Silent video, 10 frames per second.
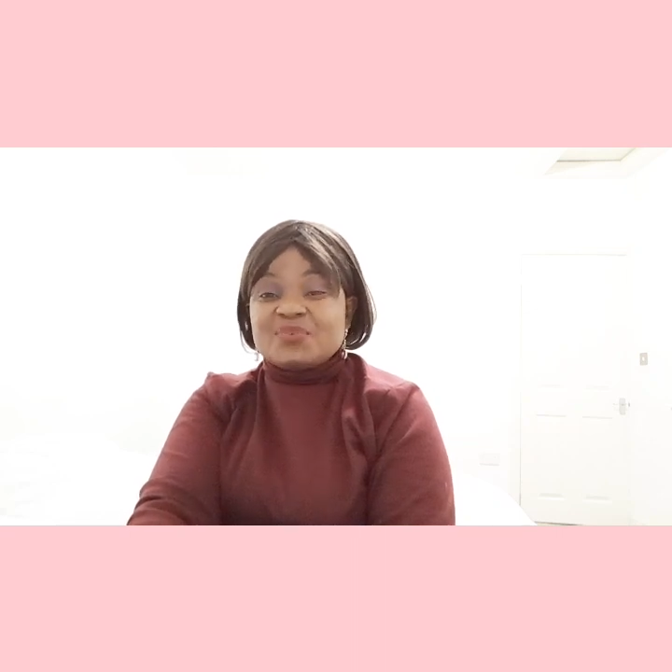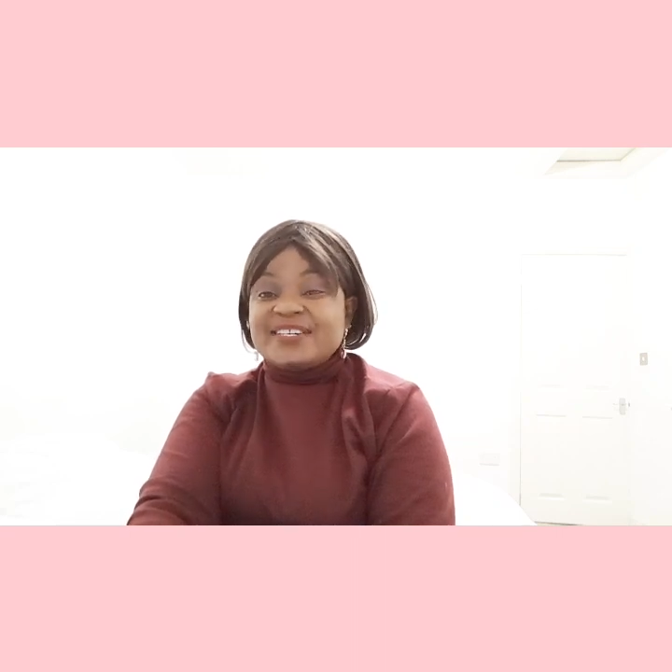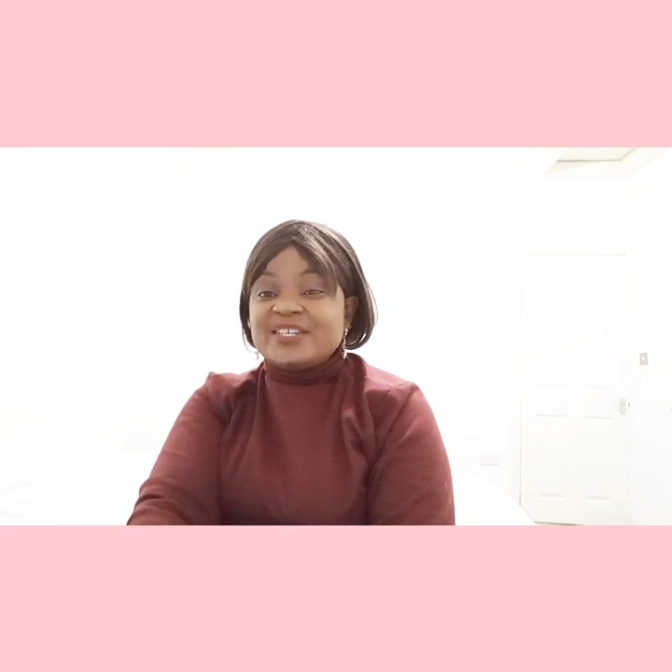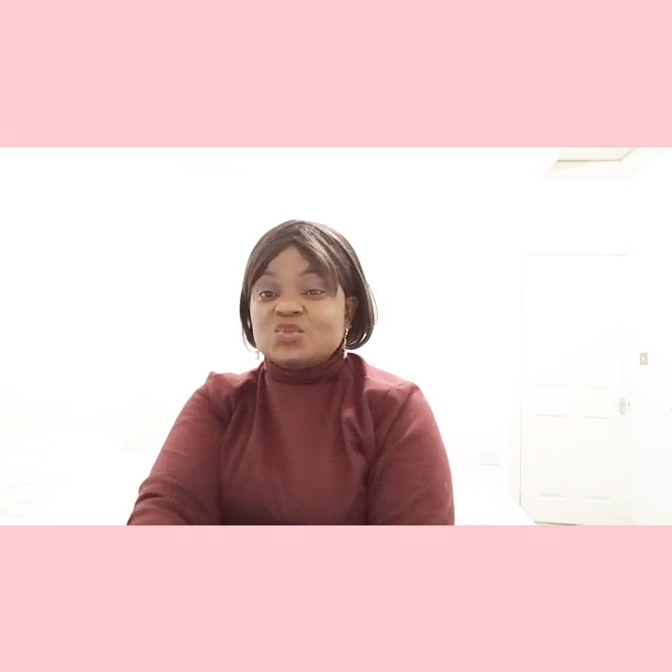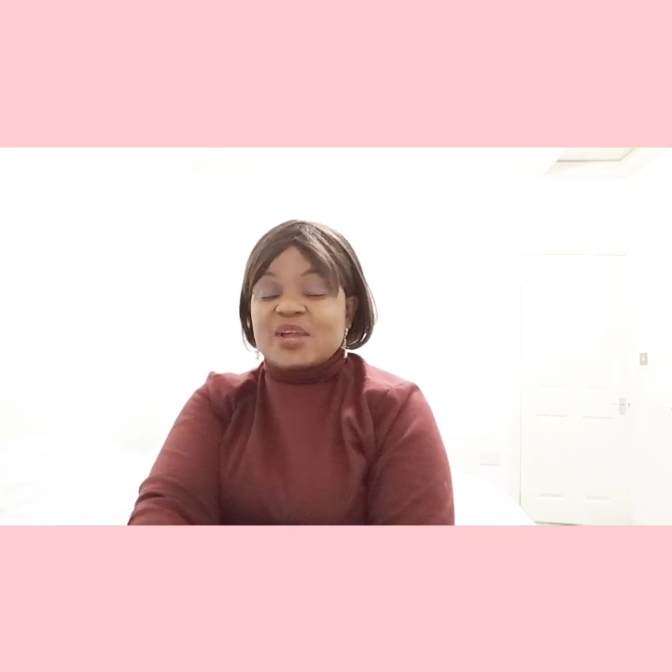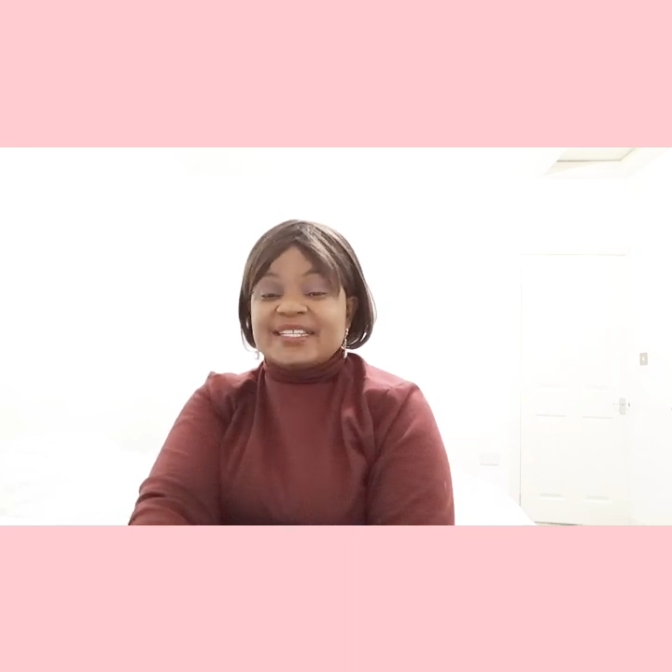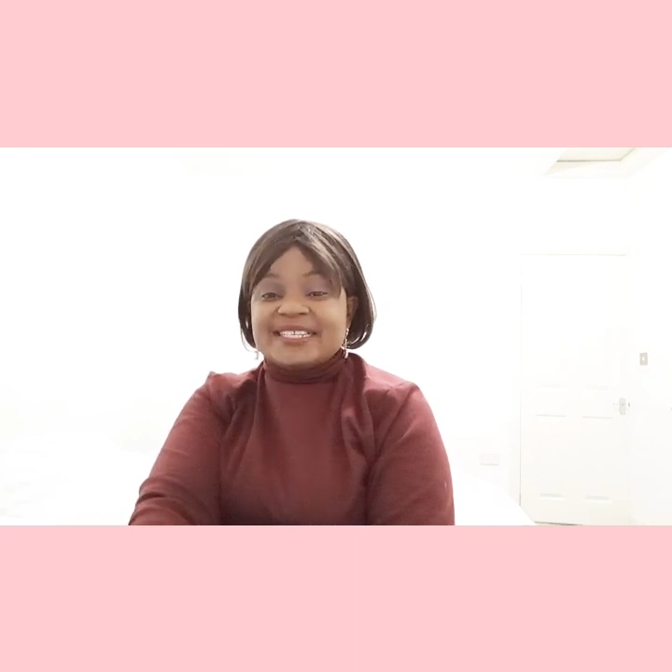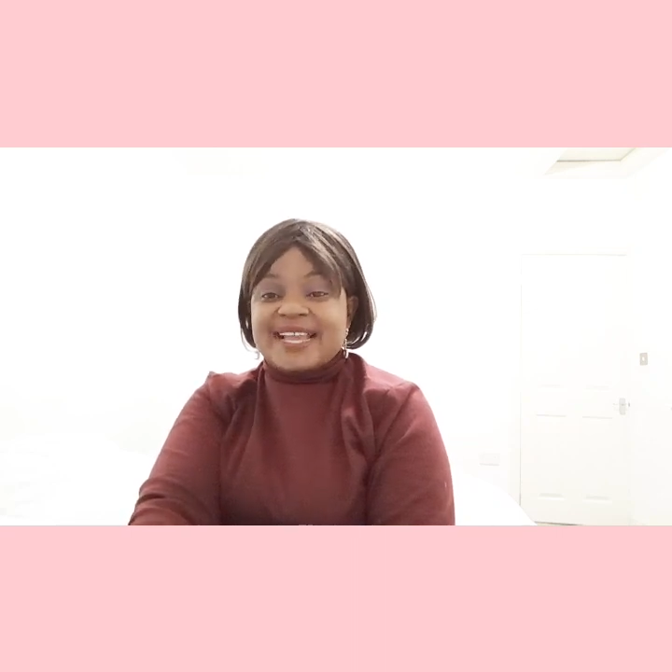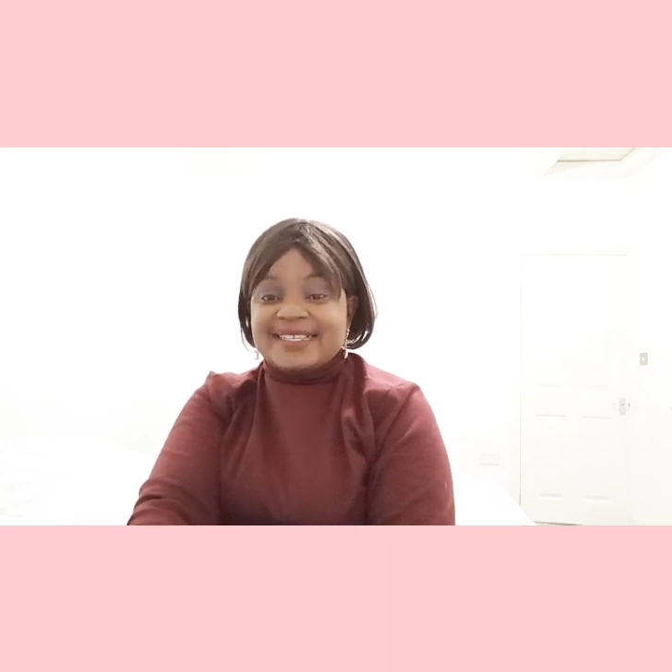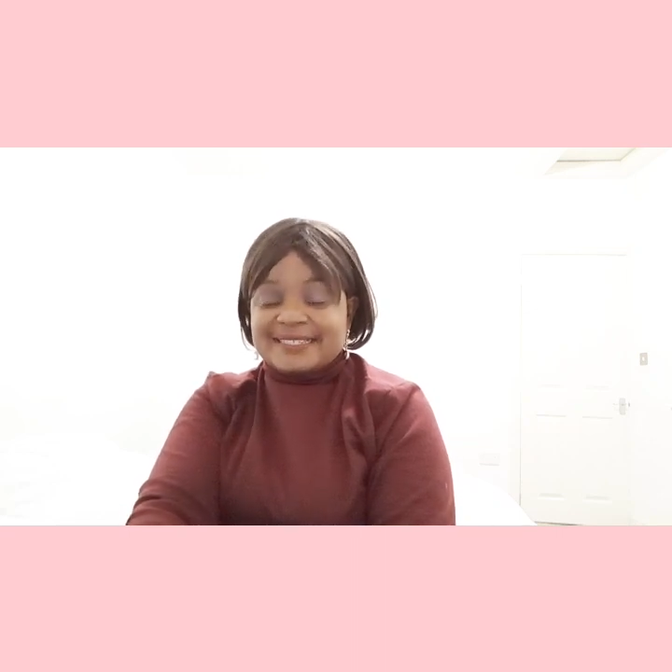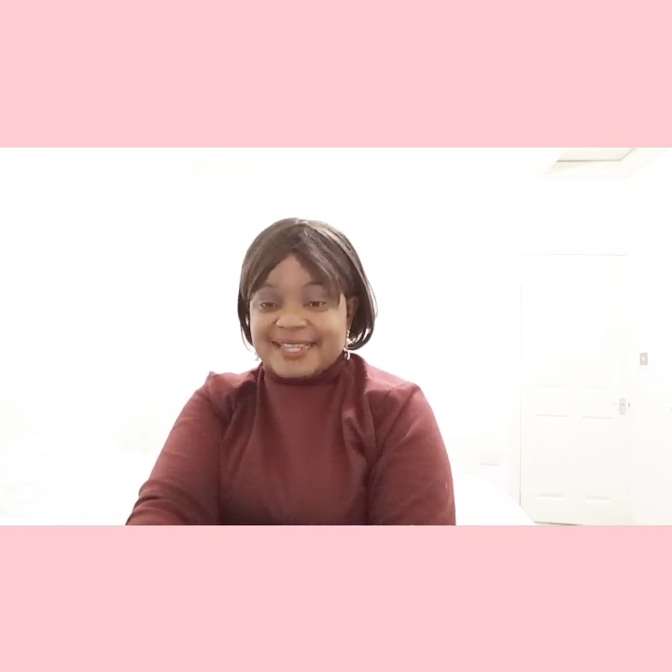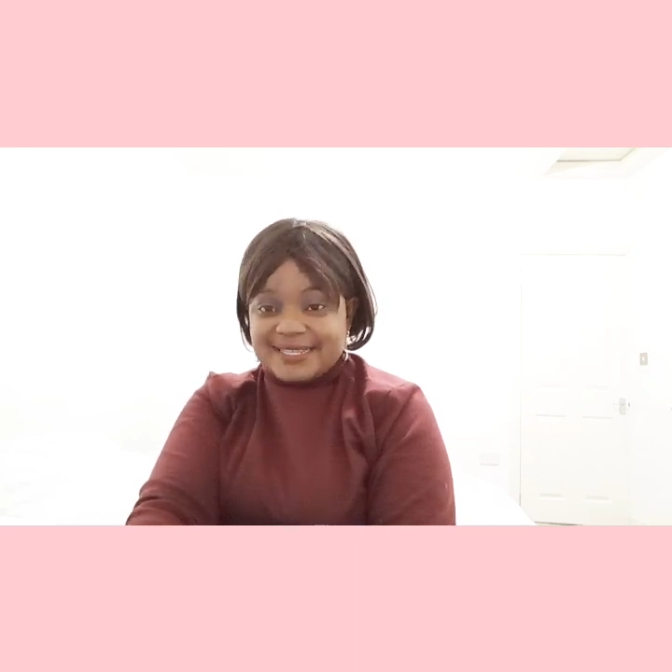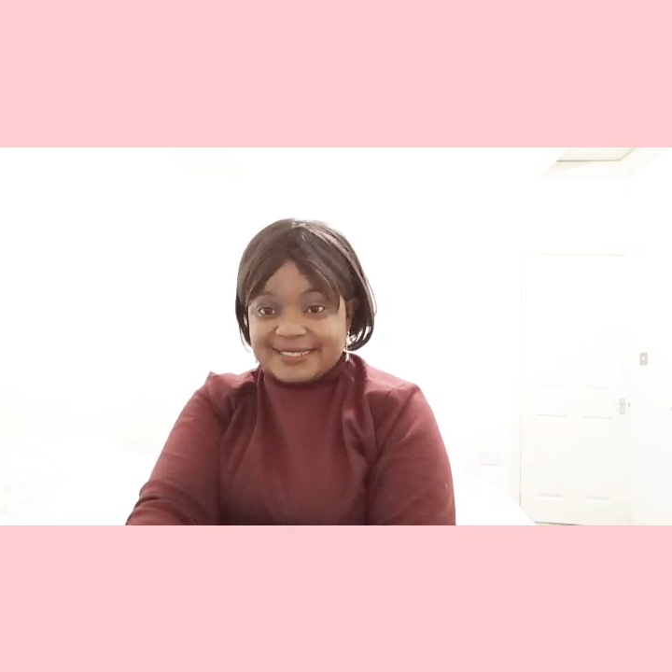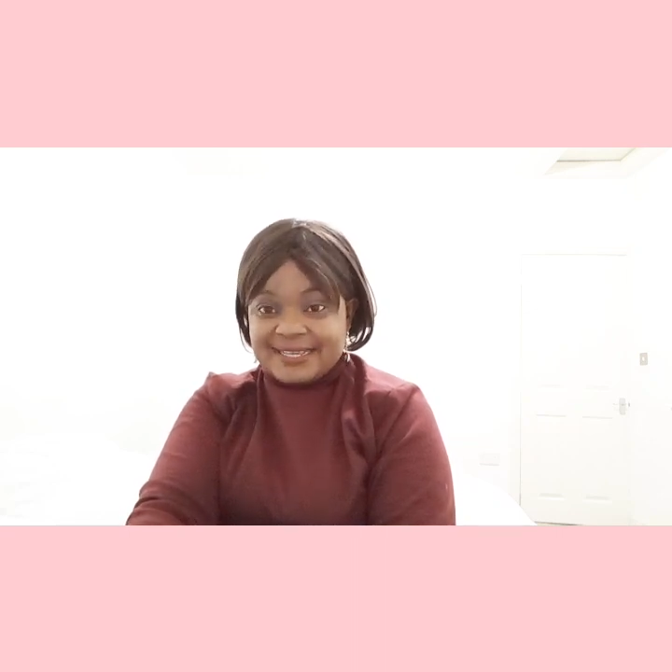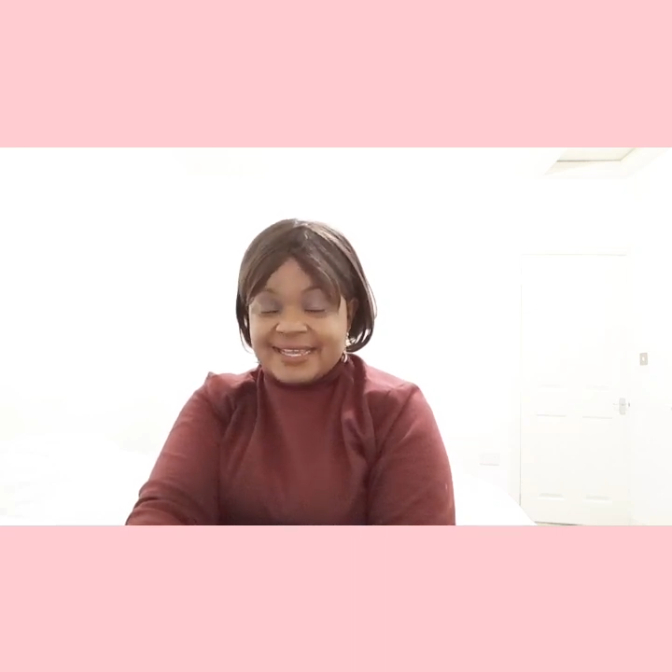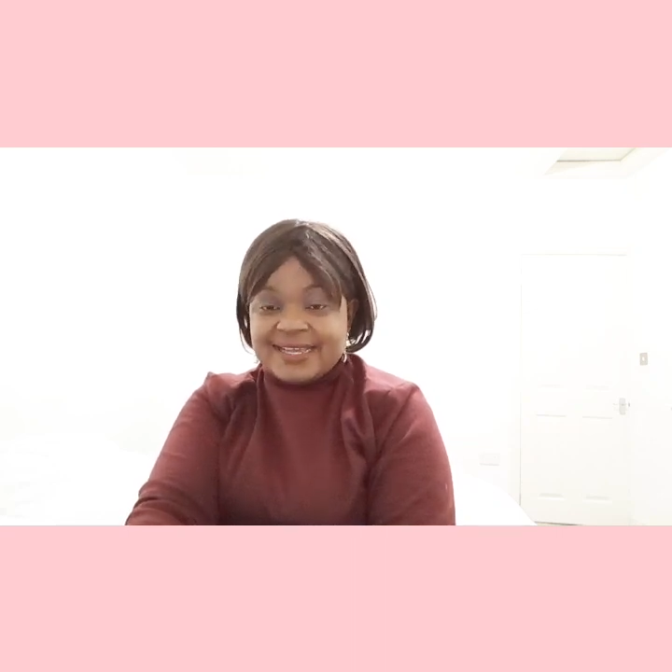within 28 days.